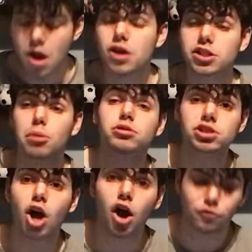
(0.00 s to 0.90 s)
So we'll
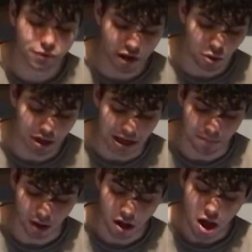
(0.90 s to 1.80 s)
start off with
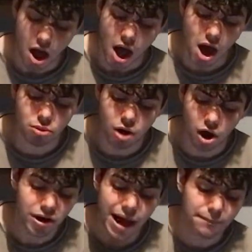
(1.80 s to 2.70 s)
goalkeeper.
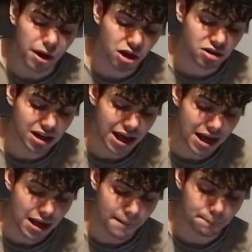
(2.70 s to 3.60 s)
Onana and
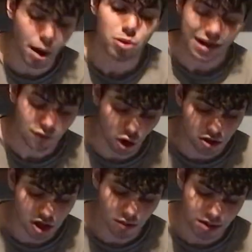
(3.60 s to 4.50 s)
Bayunde both have
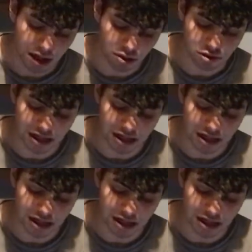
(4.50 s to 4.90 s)
long-term deals,